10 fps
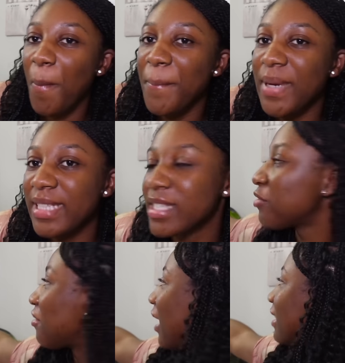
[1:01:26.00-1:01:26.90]

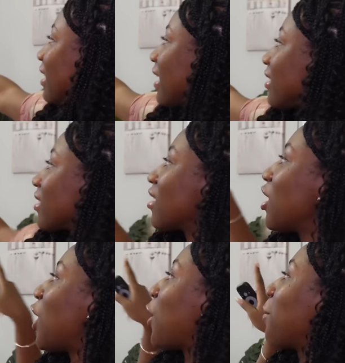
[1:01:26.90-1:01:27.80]
Obliterated.
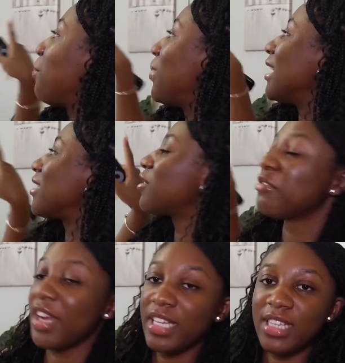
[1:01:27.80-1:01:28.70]

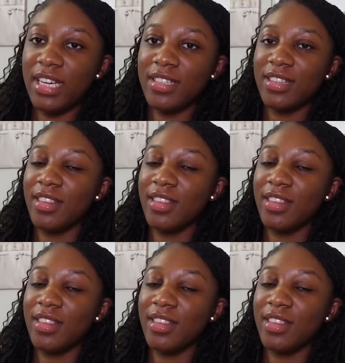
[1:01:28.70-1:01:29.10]
Obliterated.